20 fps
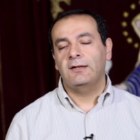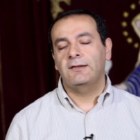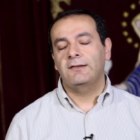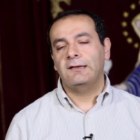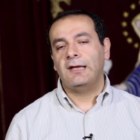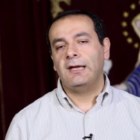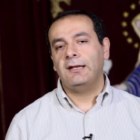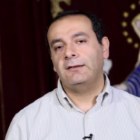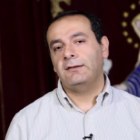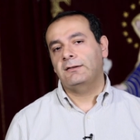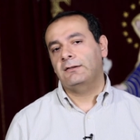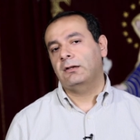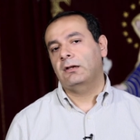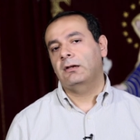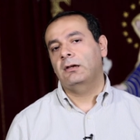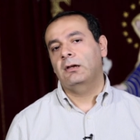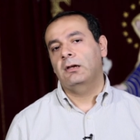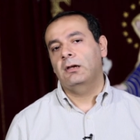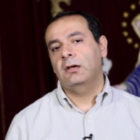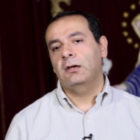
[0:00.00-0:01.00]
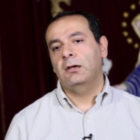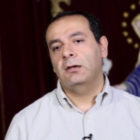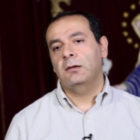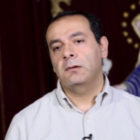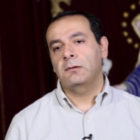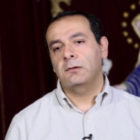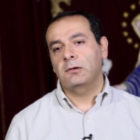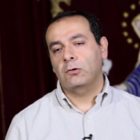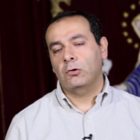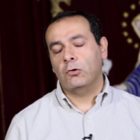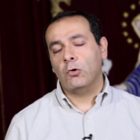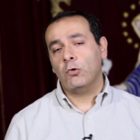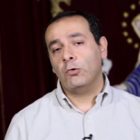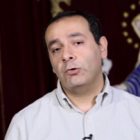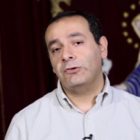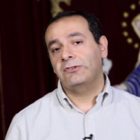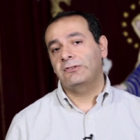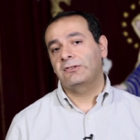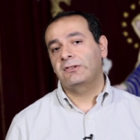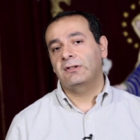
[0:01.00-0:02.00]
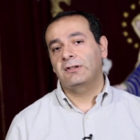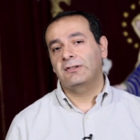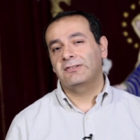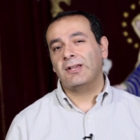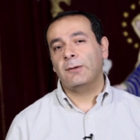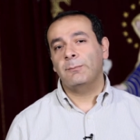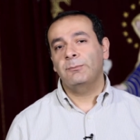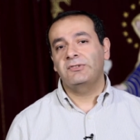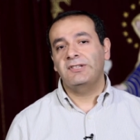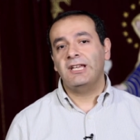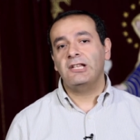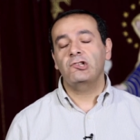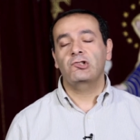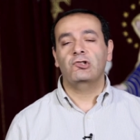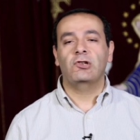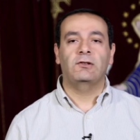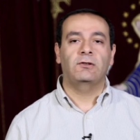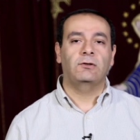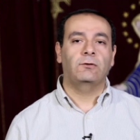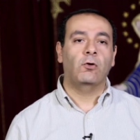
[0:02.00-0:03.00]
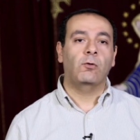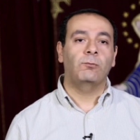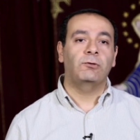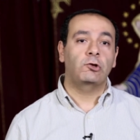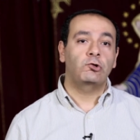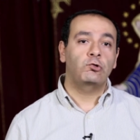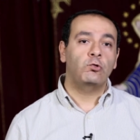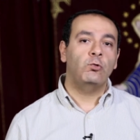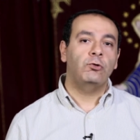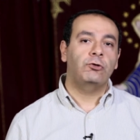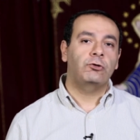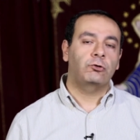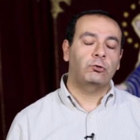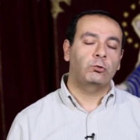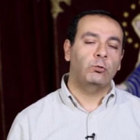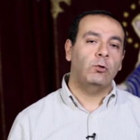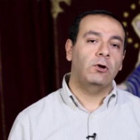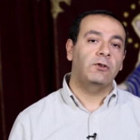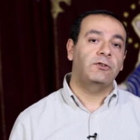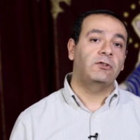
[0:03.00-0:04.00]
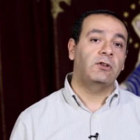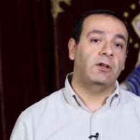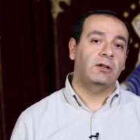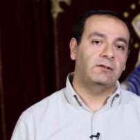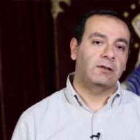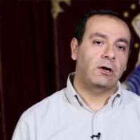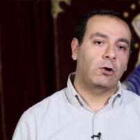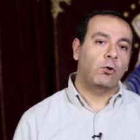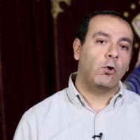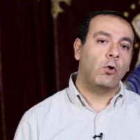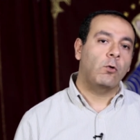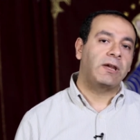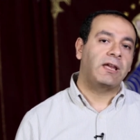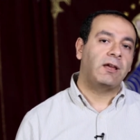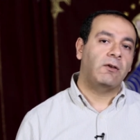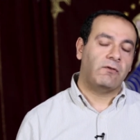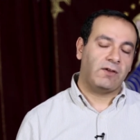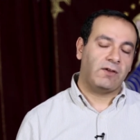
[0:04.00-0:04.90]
And that caused some tensions from the Jews towards the growing